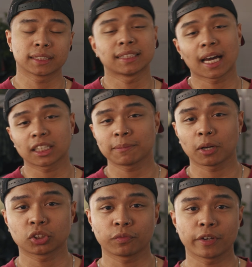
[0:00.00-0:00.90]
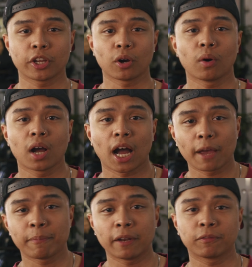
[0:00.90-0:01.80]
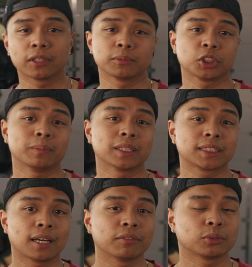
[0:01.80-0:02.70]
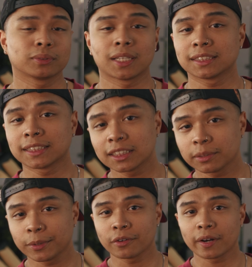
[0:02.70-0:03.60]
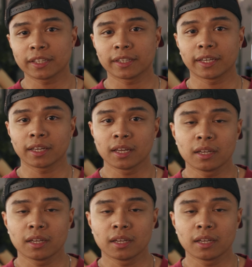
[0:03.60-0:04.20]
is not a sponsored video. I paid for this machine myself. This was not sent to me or anything.